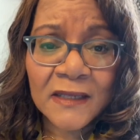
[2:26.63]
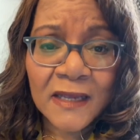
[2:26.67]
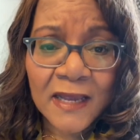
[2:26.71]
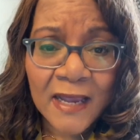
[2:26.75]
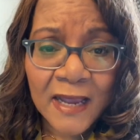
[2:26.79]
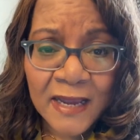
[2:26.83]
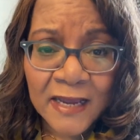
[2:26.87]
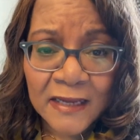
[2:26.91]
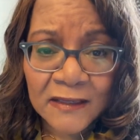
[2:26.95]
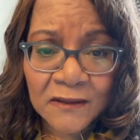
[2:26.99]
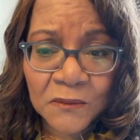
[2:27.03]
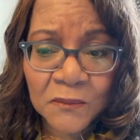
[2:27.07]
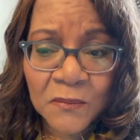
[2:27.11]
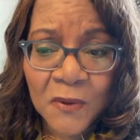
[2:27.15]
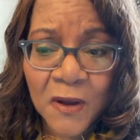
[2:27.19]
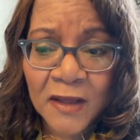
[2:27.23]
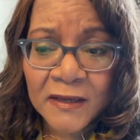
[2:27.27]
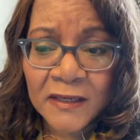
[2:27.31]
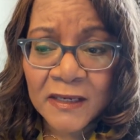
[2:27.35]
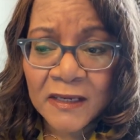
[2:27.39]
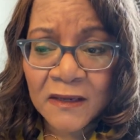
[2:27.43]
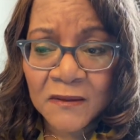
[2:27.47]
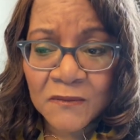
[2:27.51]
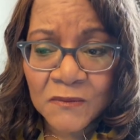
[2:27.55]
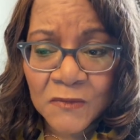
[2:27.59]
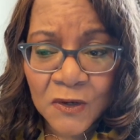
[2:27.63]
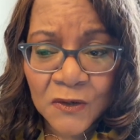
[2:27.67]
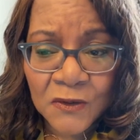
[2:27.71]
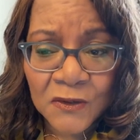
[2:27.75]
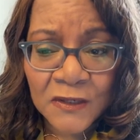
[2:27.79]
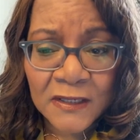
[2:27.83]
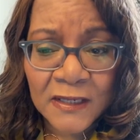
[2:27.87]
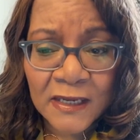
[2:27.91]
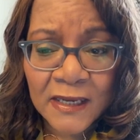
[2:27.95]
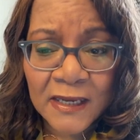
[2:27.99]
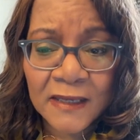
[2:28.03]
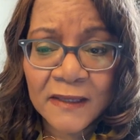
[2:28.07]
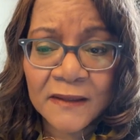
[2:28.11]
antibody
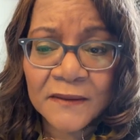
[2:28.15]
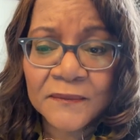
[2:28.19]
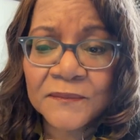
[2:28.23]
immunity.